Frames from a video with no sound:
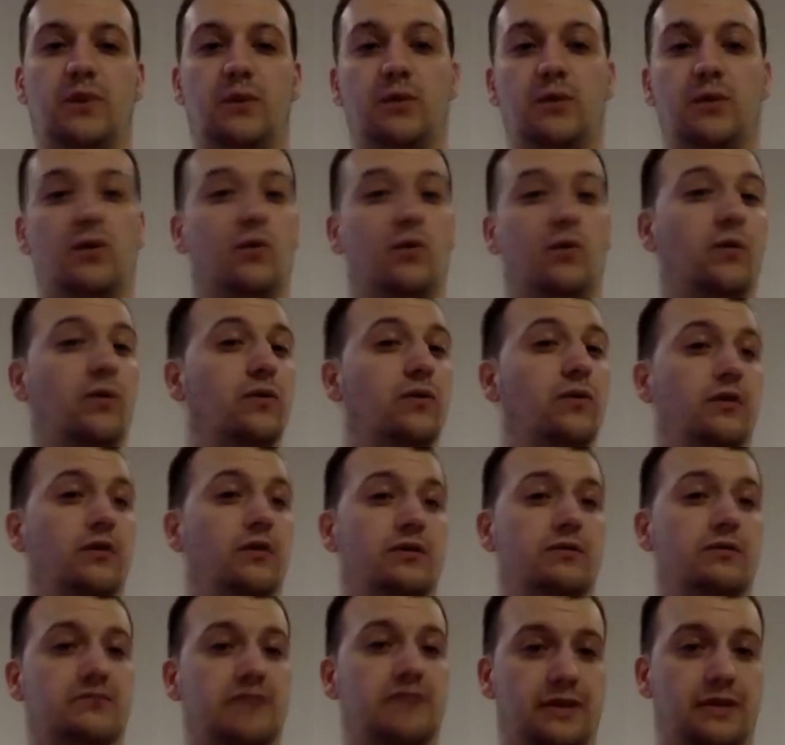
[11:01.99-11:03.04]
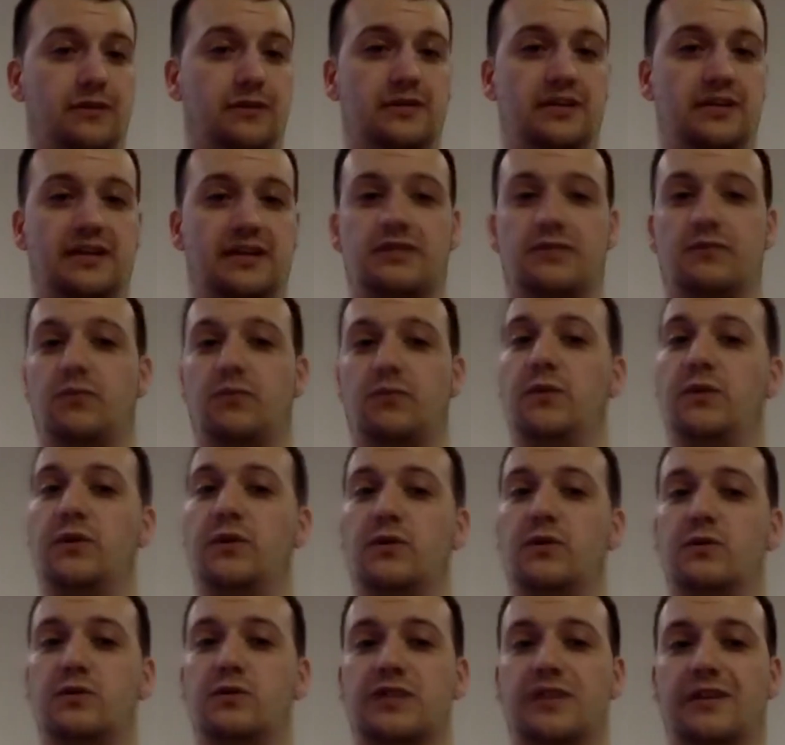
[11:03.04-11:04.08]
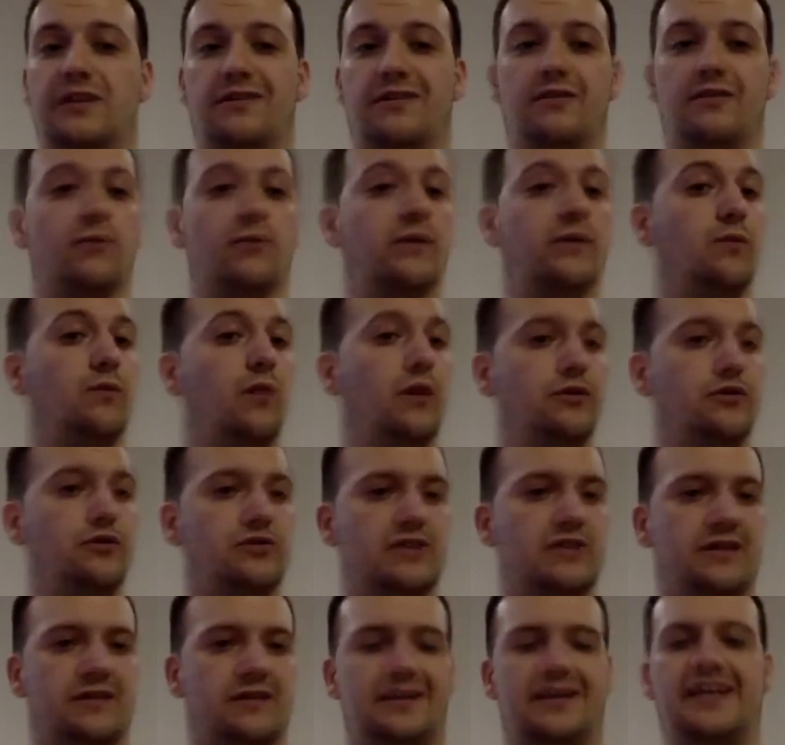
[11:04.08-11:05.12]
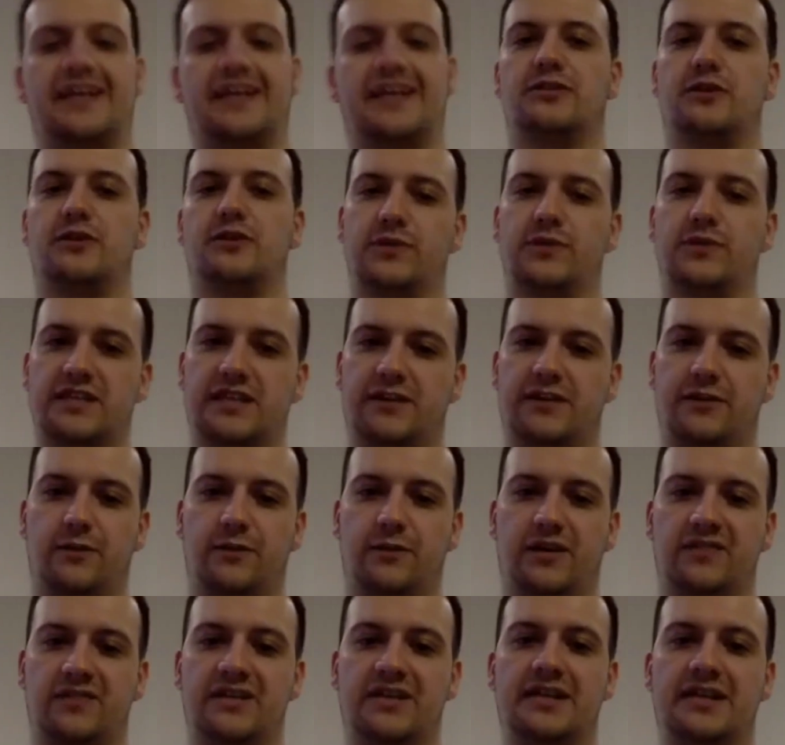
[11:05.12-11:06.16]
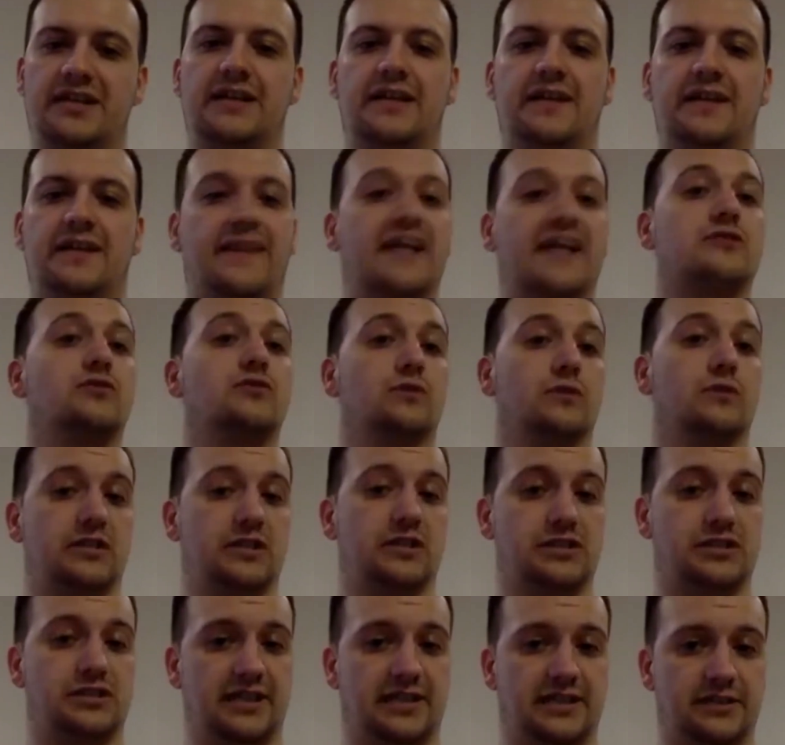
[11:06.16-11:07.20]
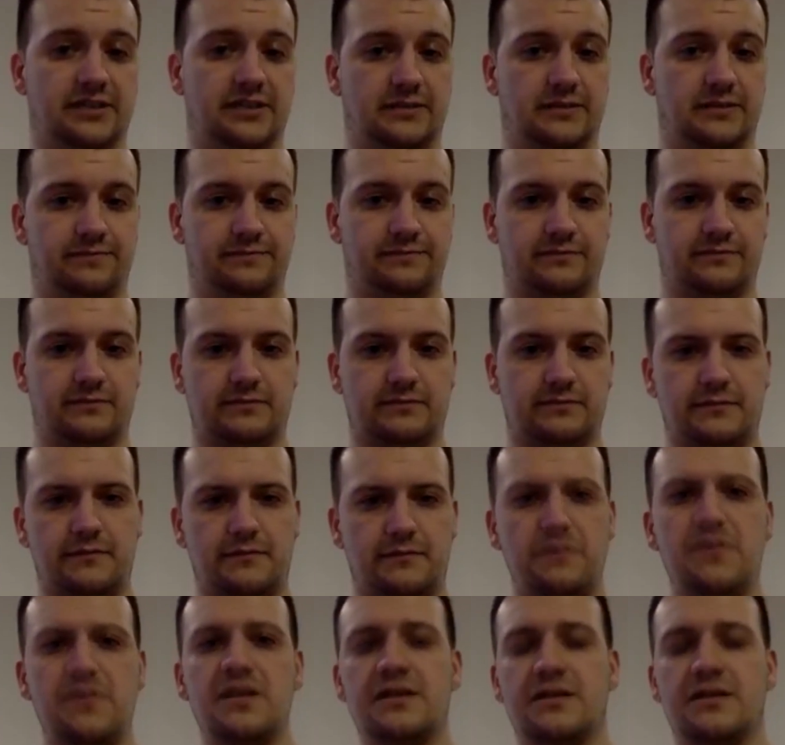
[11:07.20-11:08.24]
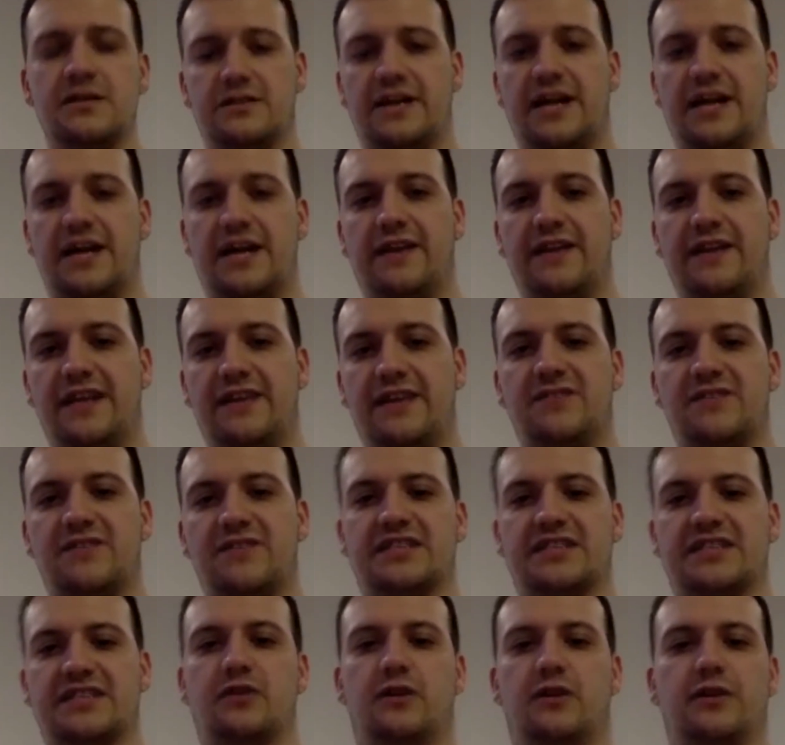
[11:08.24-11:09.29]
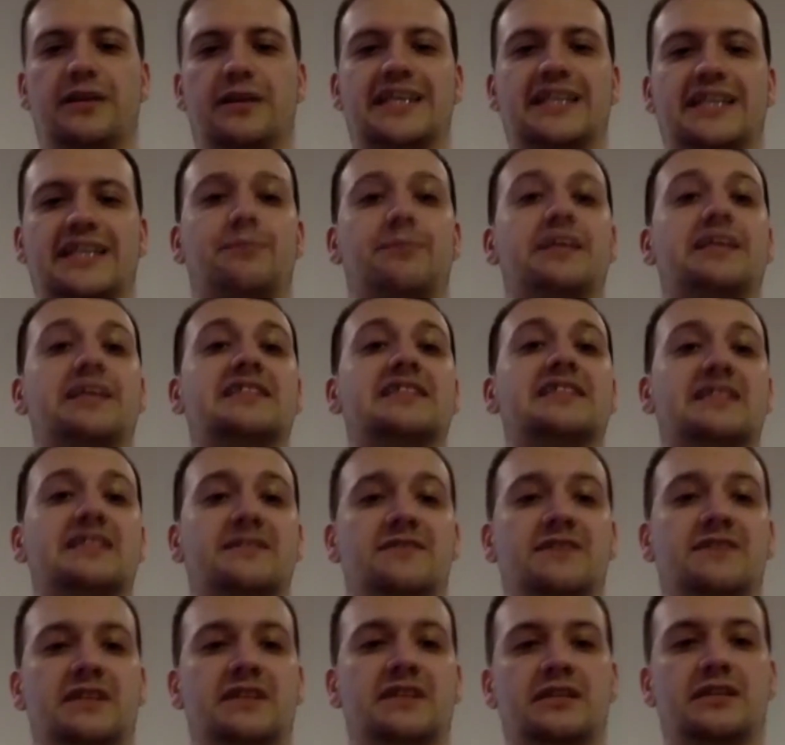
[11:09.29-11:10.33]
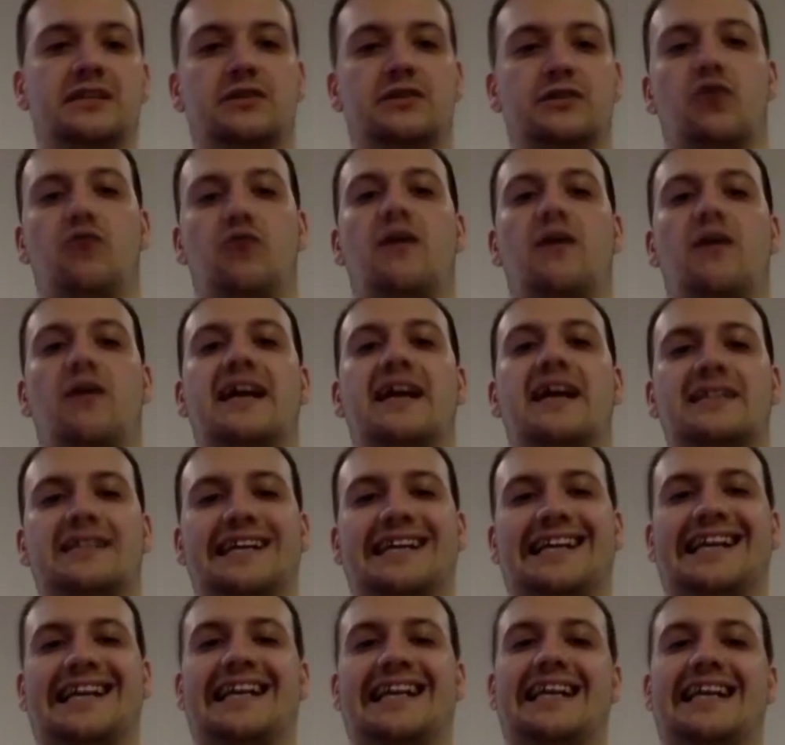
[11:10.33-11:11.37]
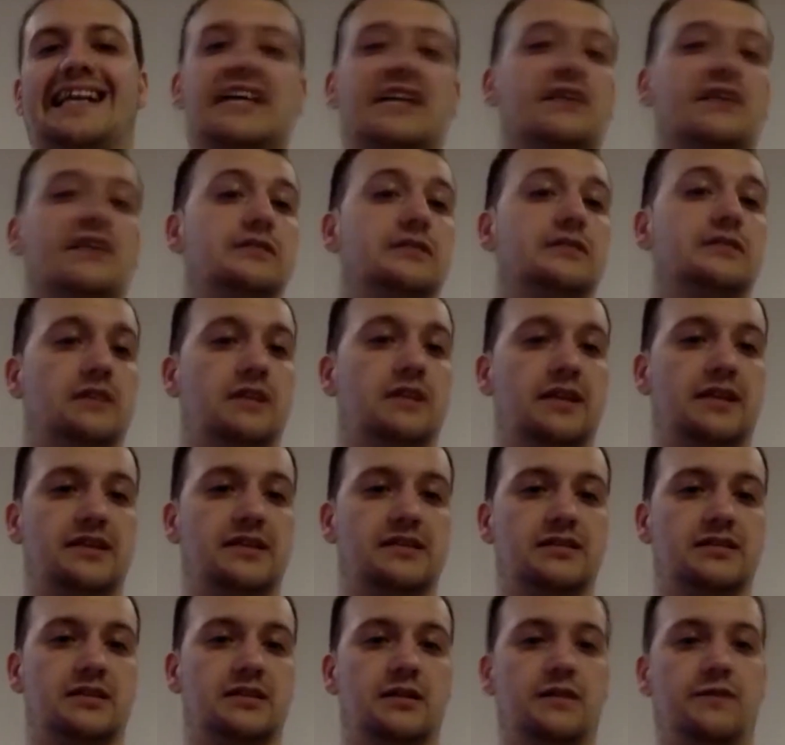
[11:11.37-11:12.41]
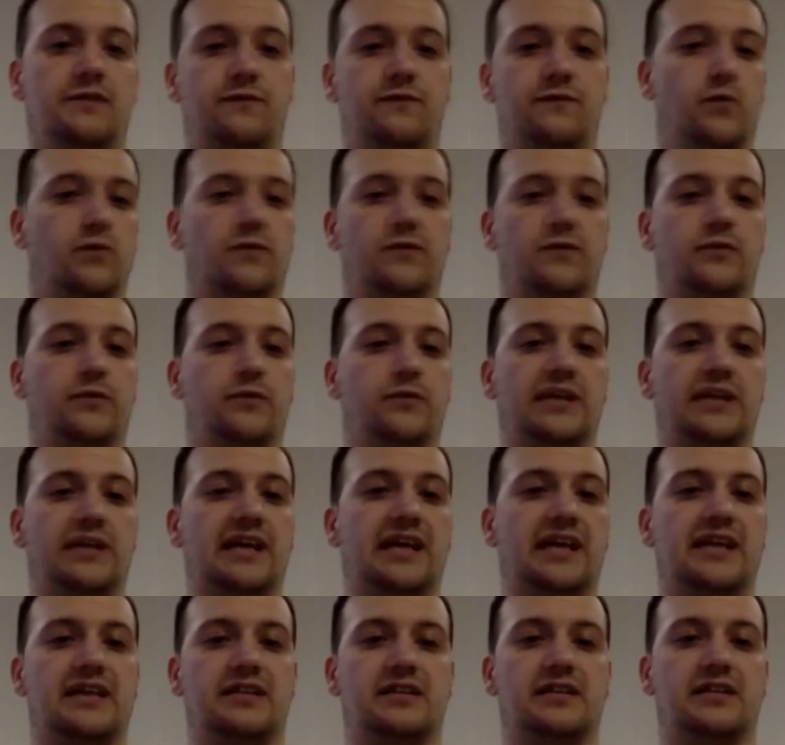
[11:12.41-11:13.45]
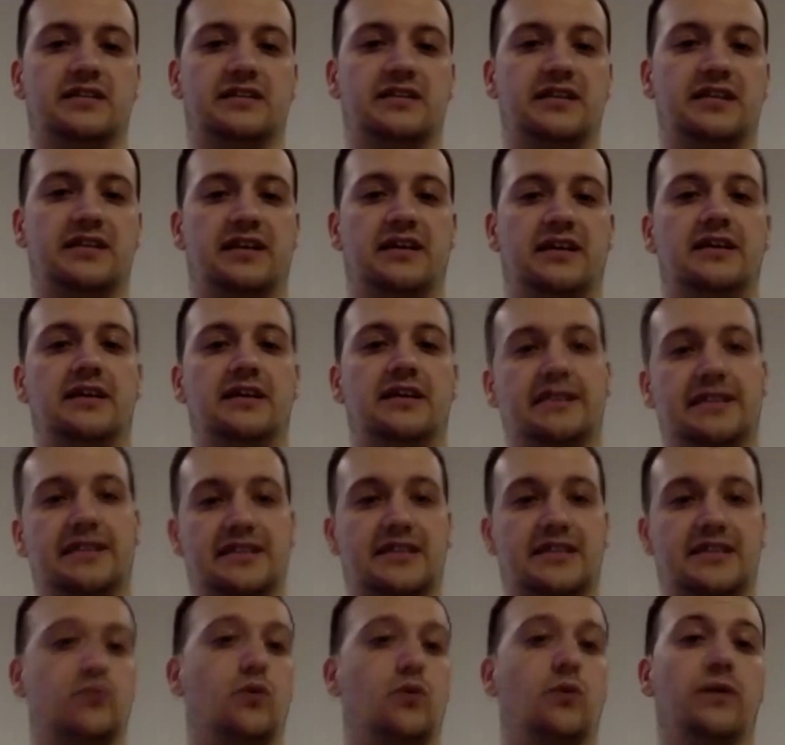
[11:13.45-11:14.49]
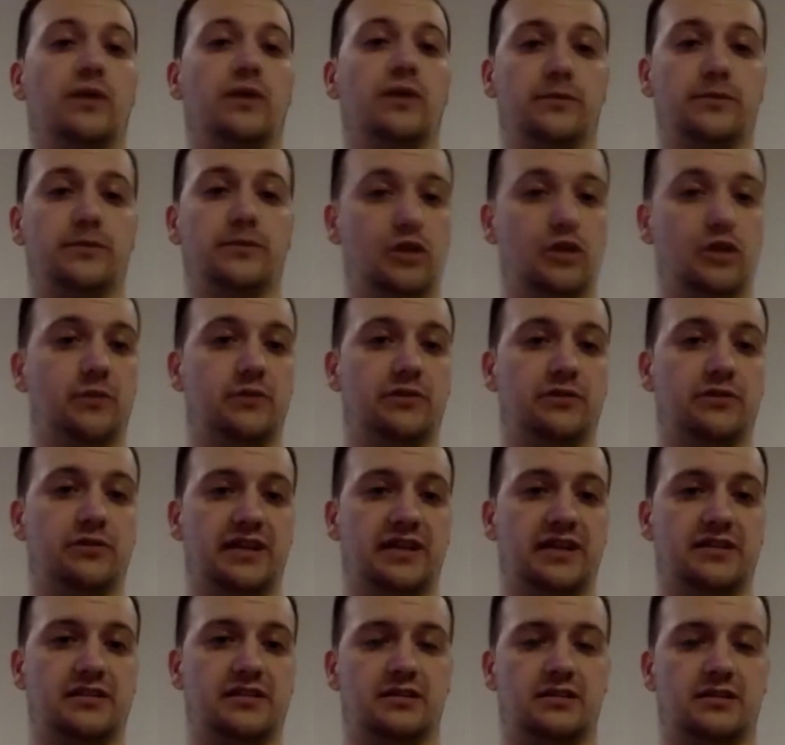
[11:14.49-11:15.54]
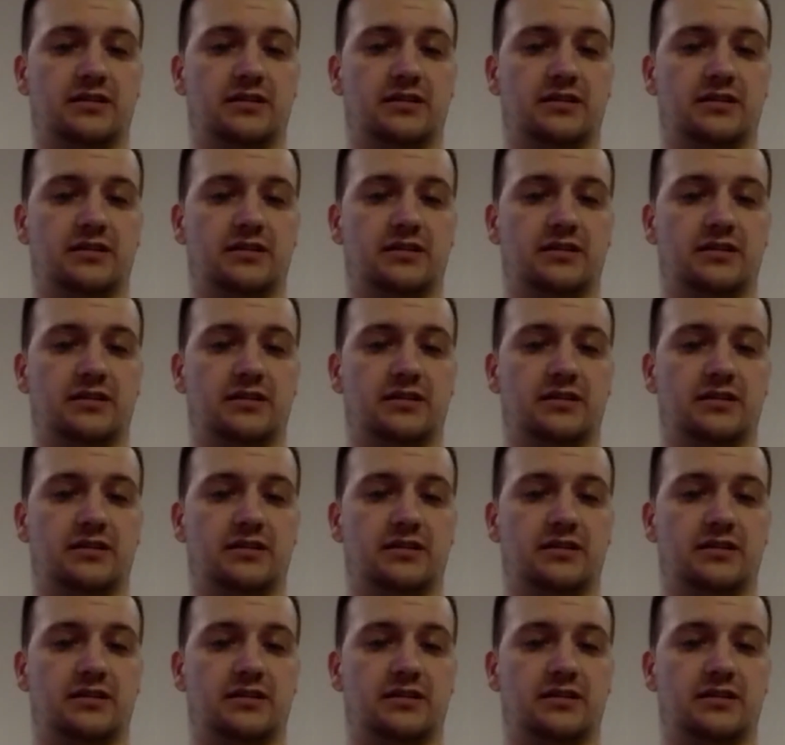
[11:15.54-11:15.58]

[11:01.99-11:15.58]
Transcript: will not take your data and we will share it or we won't share it and here's who we're sharing it with. That's all going to change. So now the emphasis is on explicit, direct, clear, concise forms of communication and say, this is what we're going to be doing with your data.